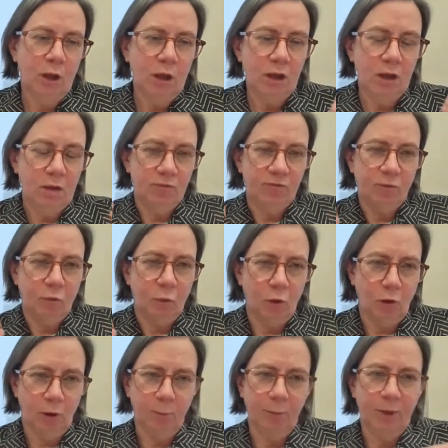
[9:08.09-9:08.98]

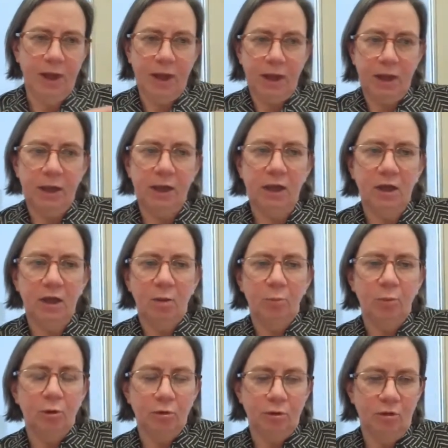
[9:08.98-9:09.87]
inform any
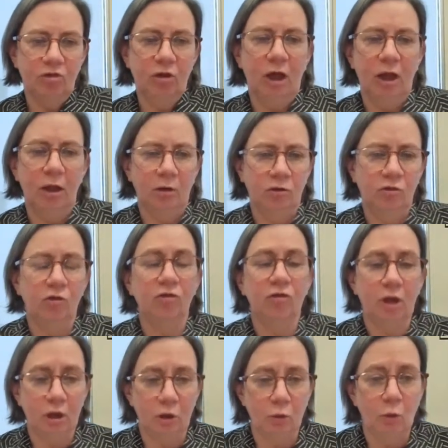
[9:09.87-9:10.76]
number of the challenges
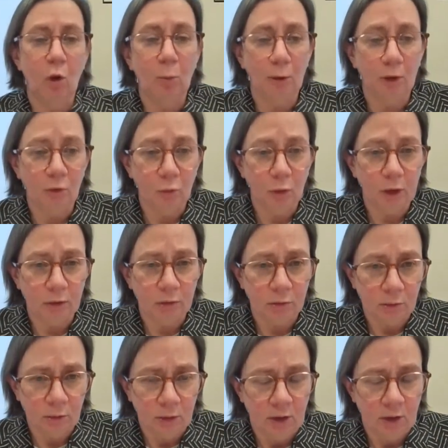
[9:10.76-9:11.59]
that you opened with.